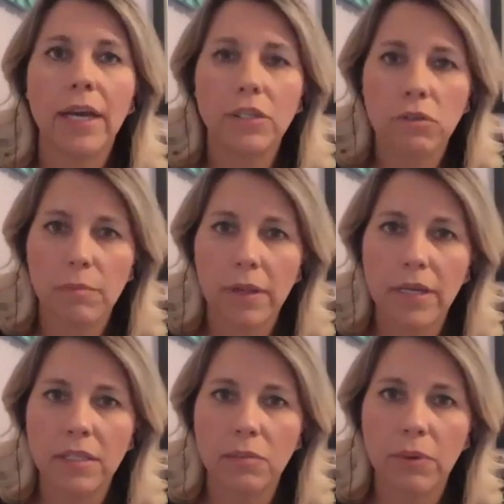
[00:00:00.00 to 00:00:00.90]
to a
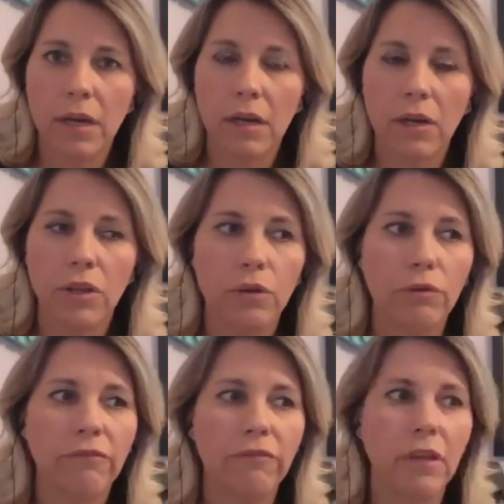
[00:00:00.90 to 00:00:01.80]
place where you
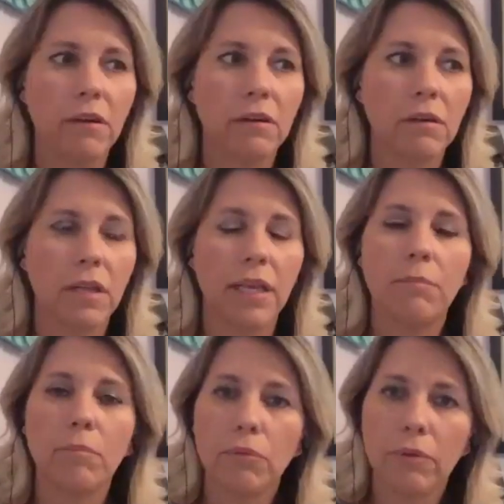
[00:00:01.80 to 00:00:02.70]
feel
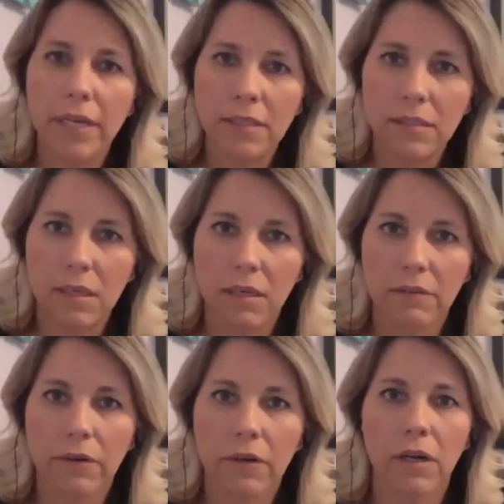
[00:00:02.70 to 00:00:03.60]
embracing of
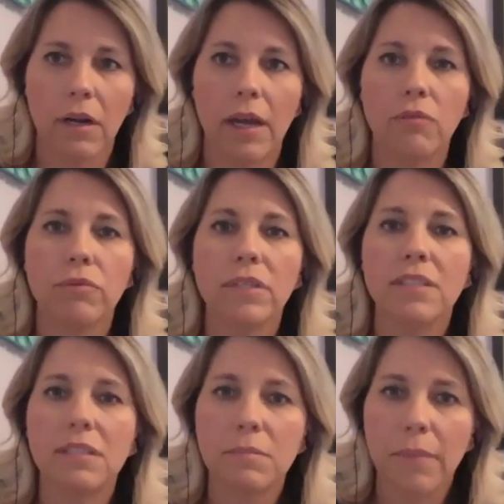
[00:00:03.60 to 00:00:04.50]
her and
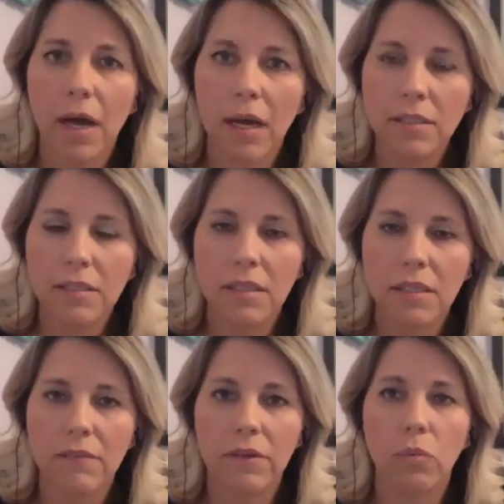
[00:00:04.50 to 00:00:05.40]
responsive
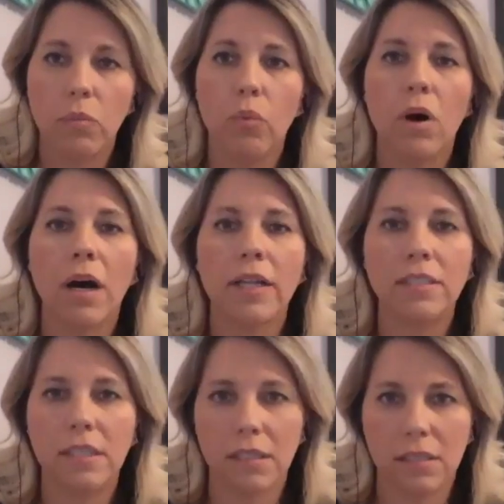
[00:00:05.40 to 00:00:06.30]
and
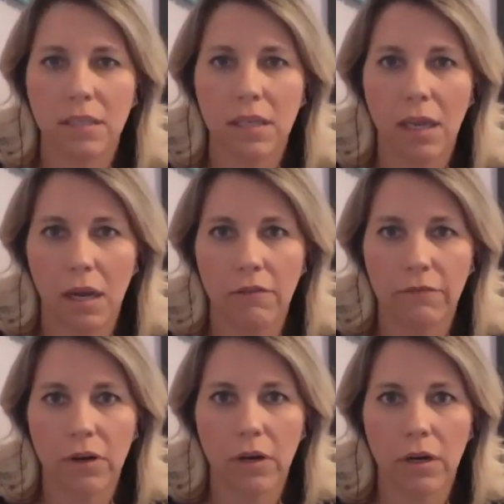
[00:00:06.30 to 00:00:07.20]
wanting to care
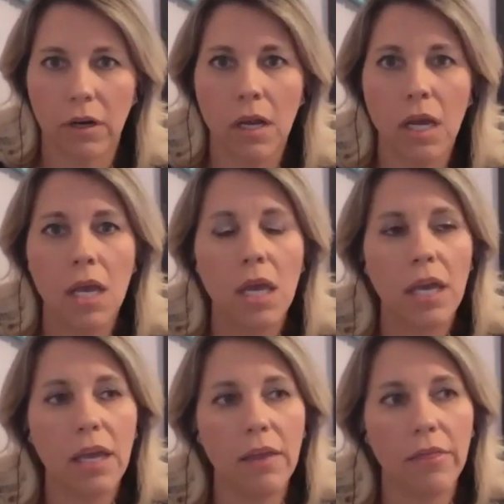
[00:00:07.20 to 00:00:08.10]
for her
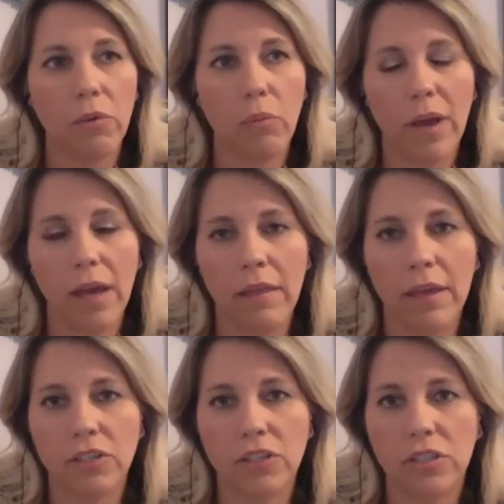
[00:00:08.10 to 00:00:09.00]
in the way
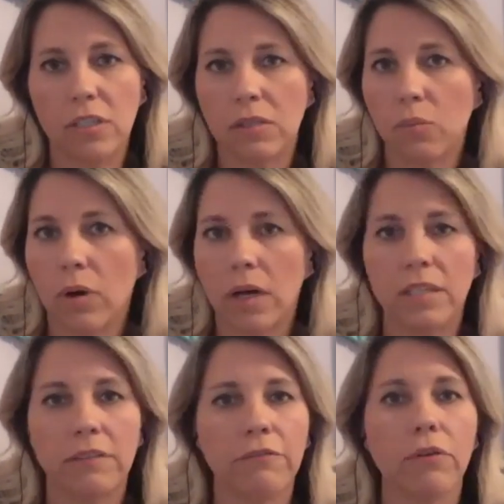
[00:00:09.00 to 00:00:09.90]
that she's
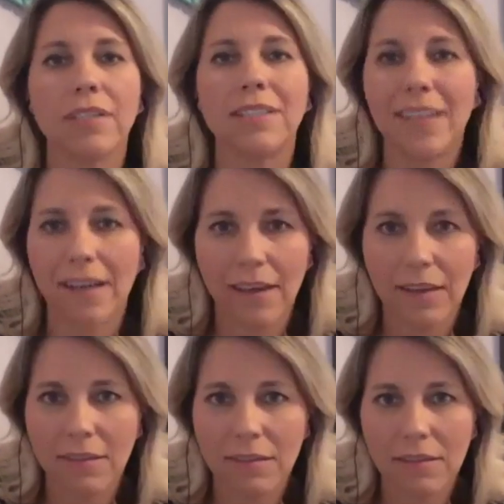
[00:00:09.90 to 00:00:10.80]
wanted for decades.